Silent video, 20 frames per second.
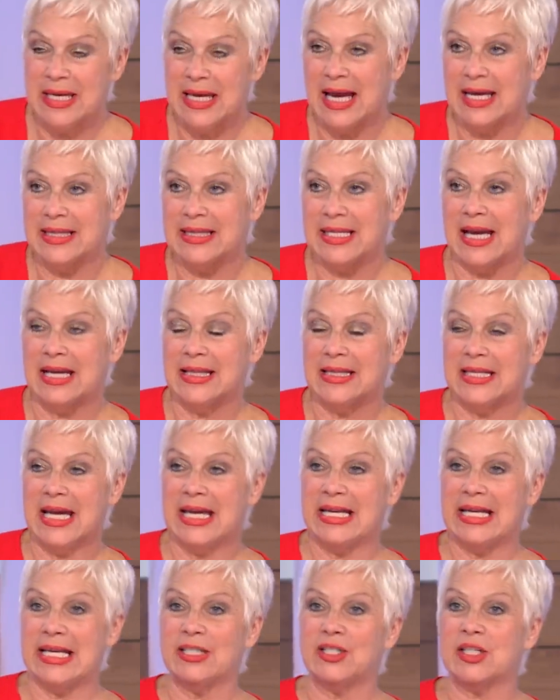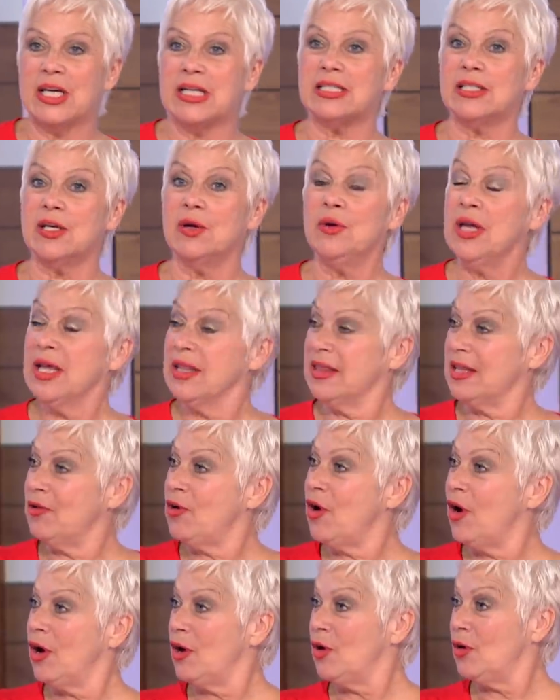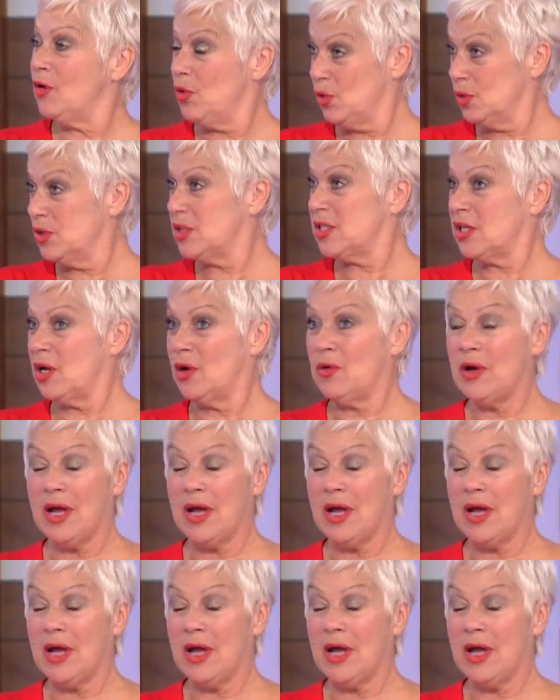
NHS. So there are also